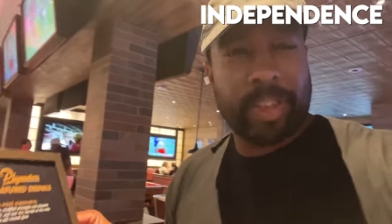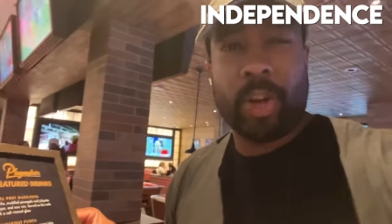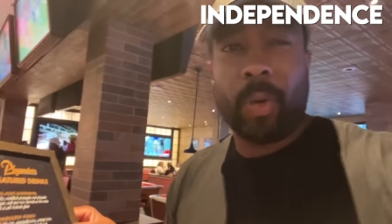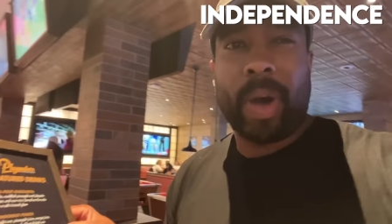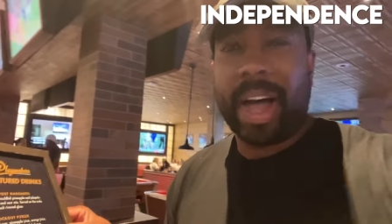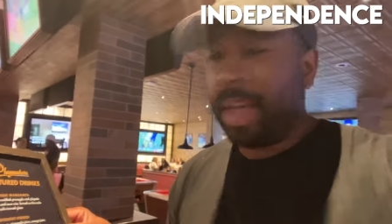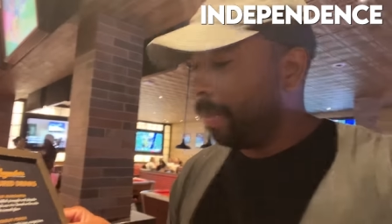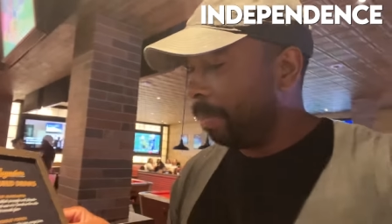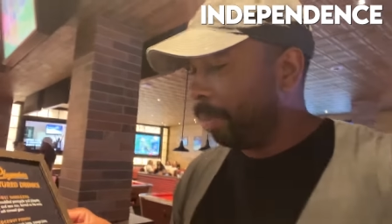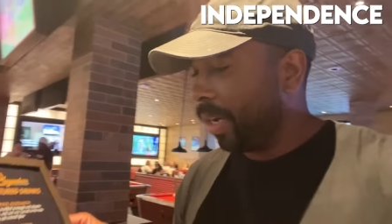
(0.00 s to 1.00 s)
know why,
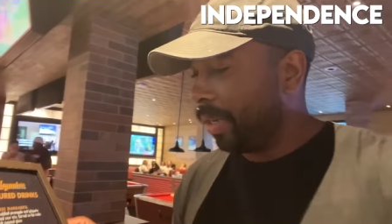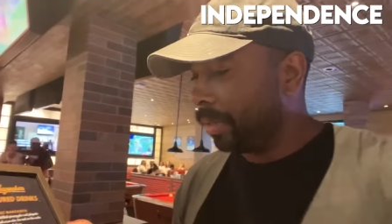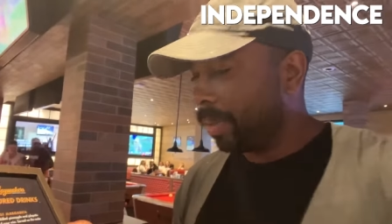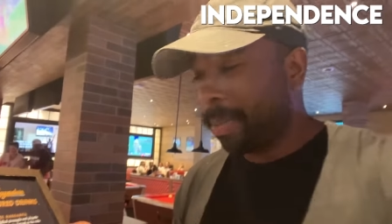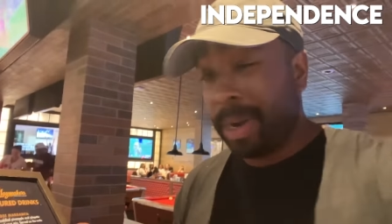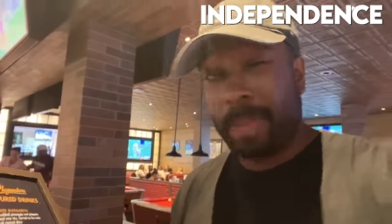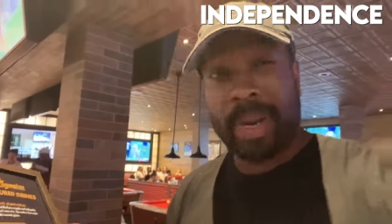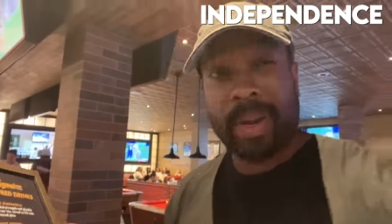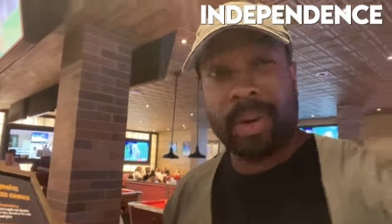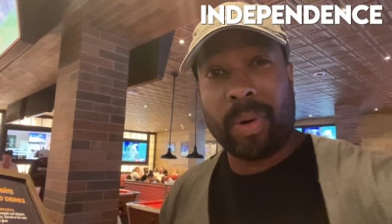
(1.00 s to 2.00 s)
but I'm gonna
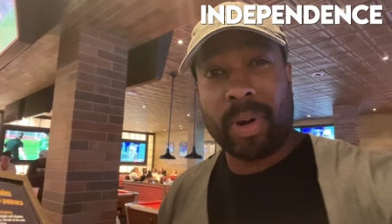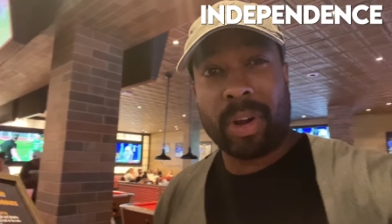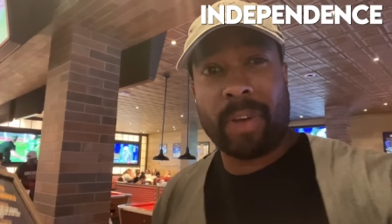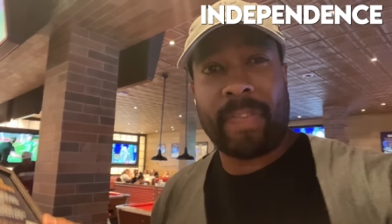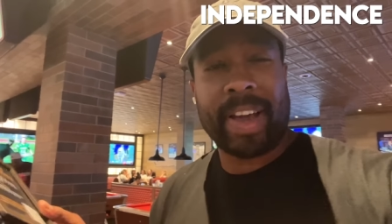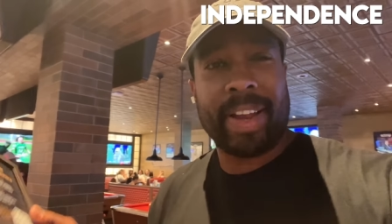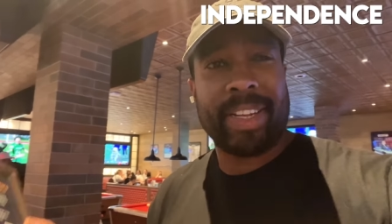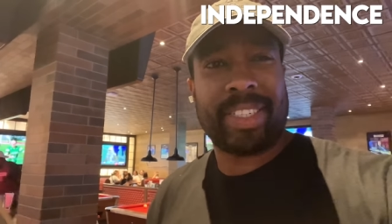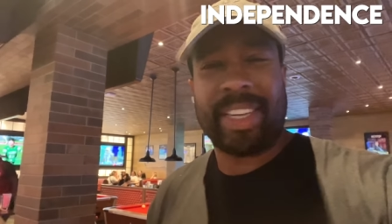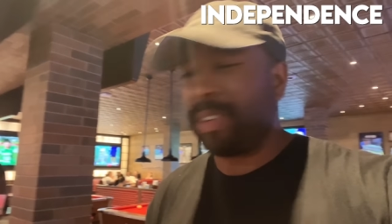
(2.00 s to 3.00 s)
put in an order, go find a
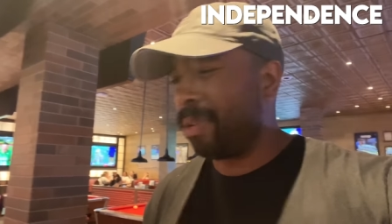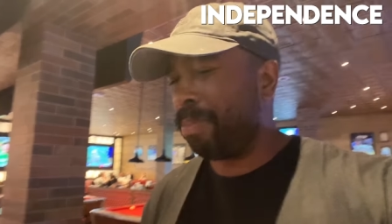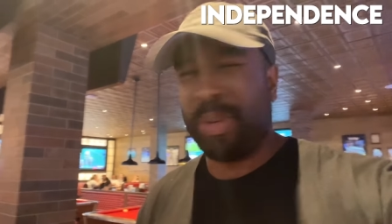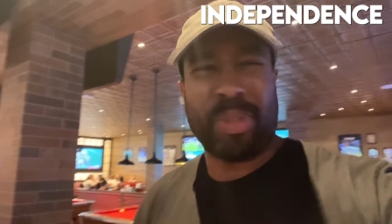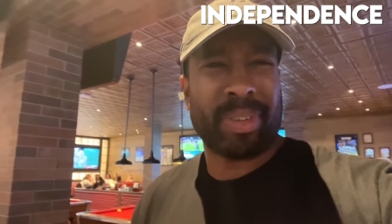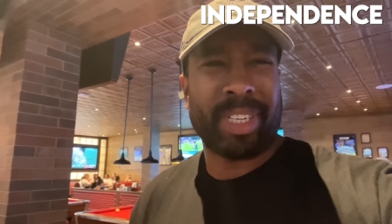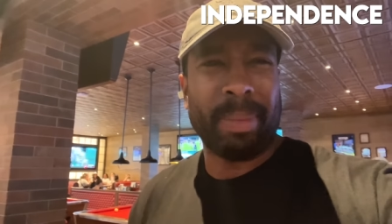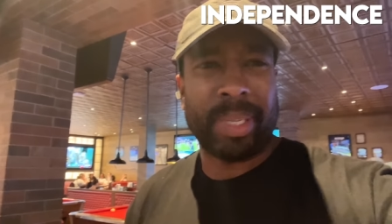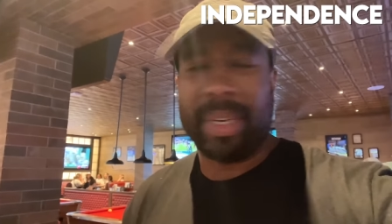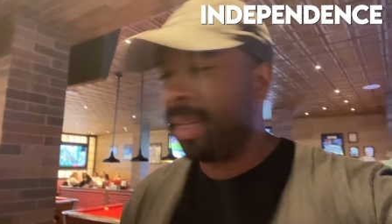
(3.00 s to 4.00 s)
seat or a booth or
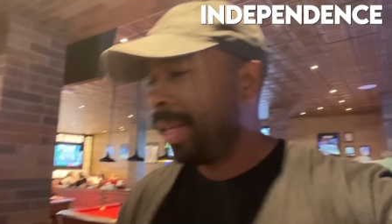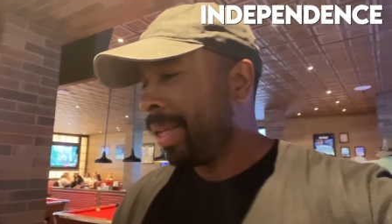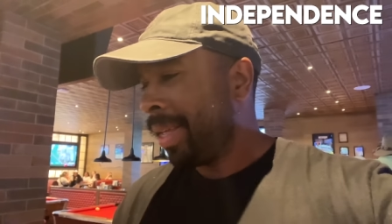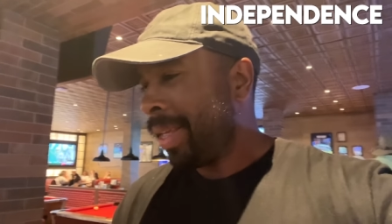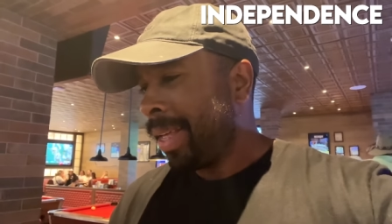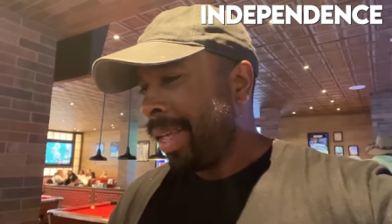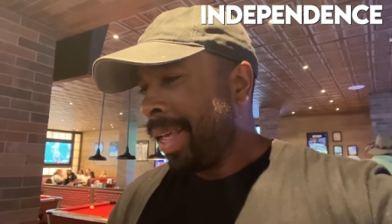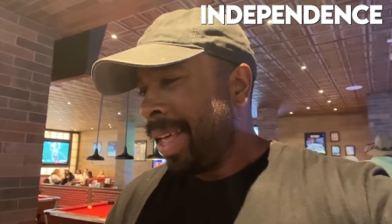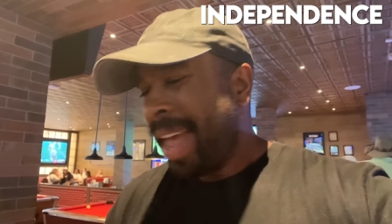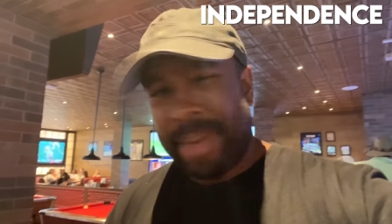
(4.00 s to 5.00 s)
something,
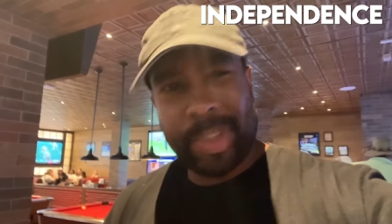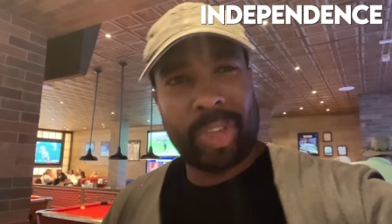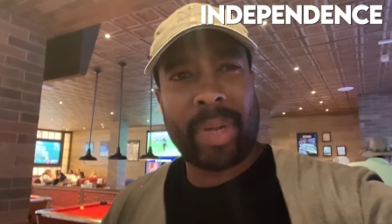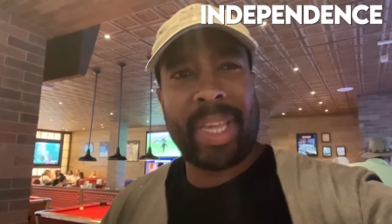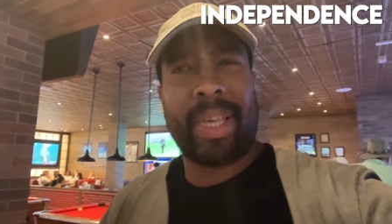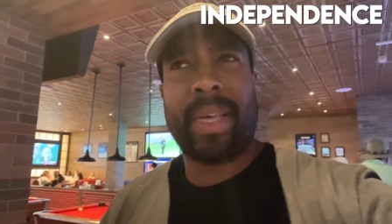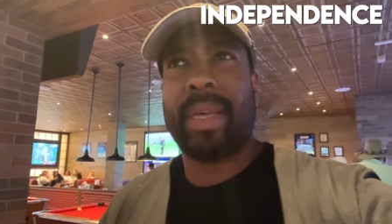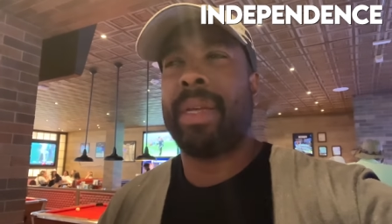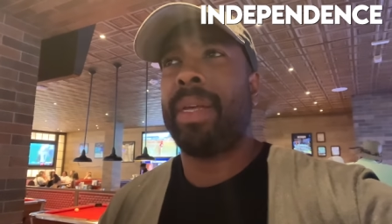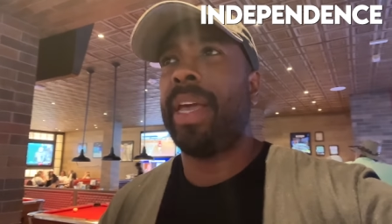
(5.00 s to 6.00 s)
have a drink
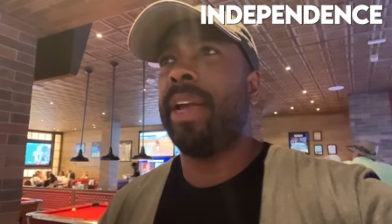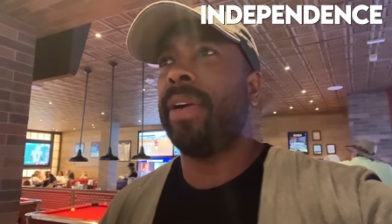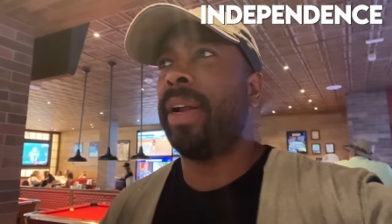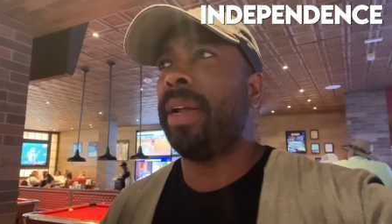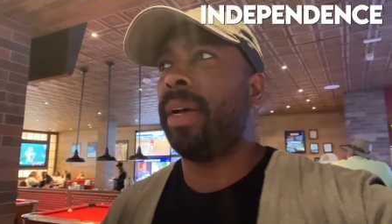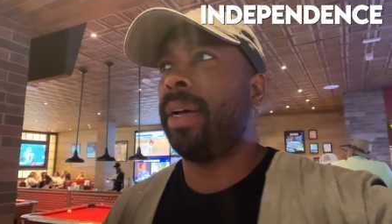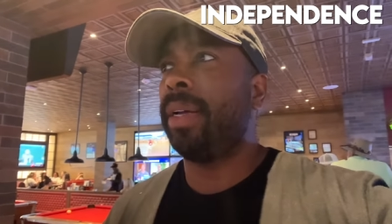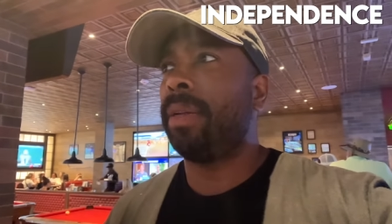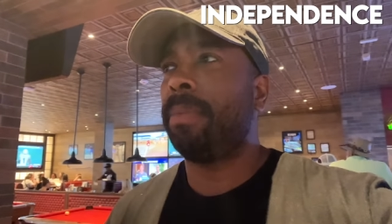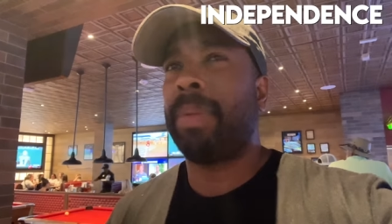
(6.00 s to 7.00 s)
here in
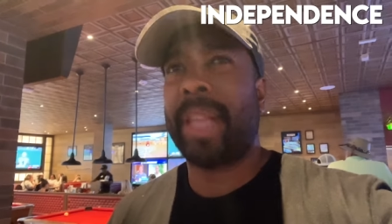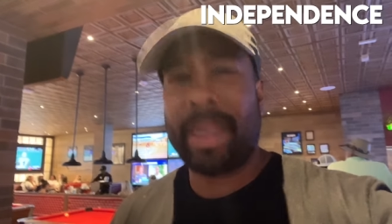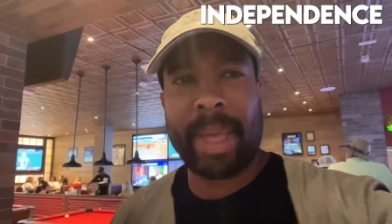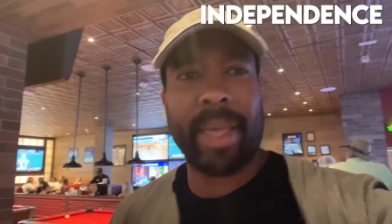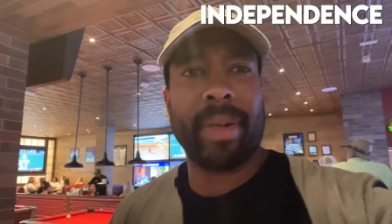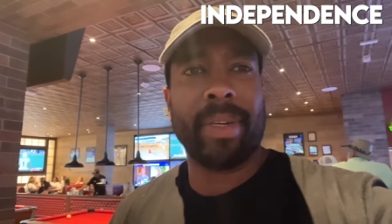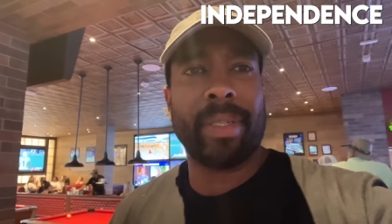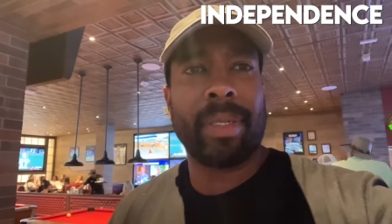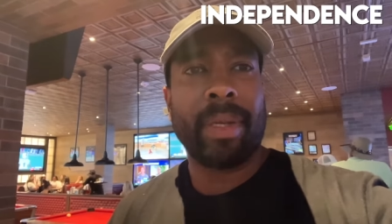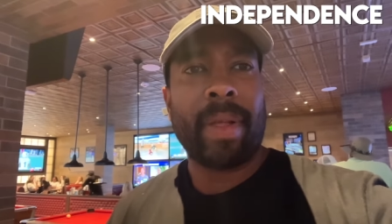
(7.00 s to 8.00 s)
uh, Playmakers,
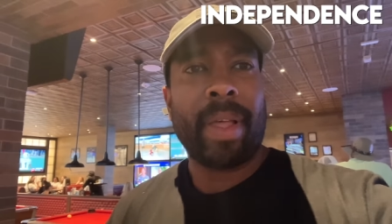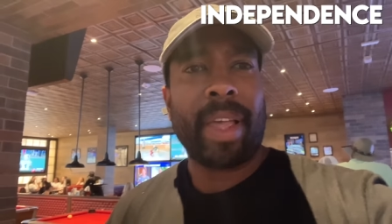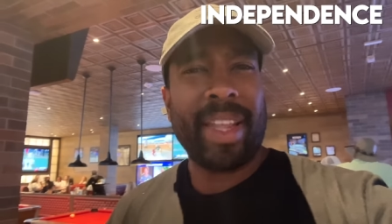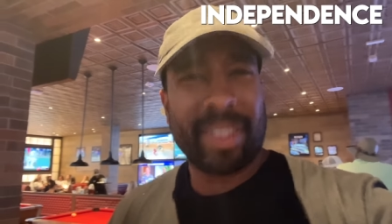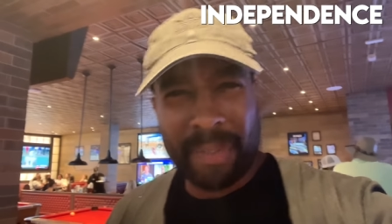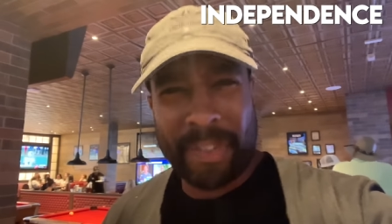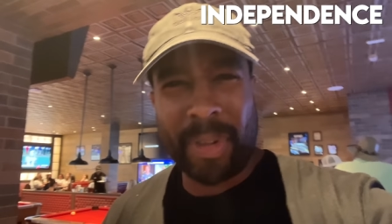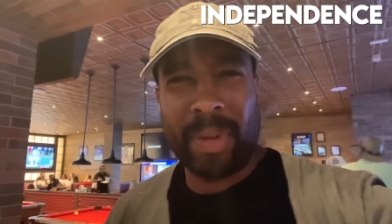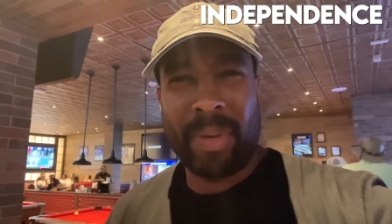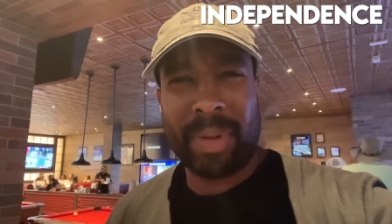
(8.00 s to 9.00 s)
eat some
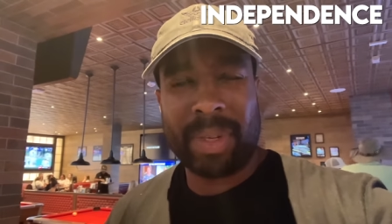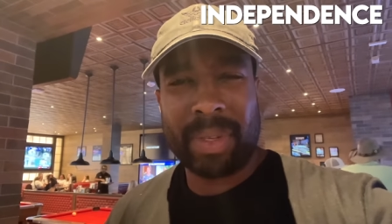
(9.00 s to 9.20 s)
food.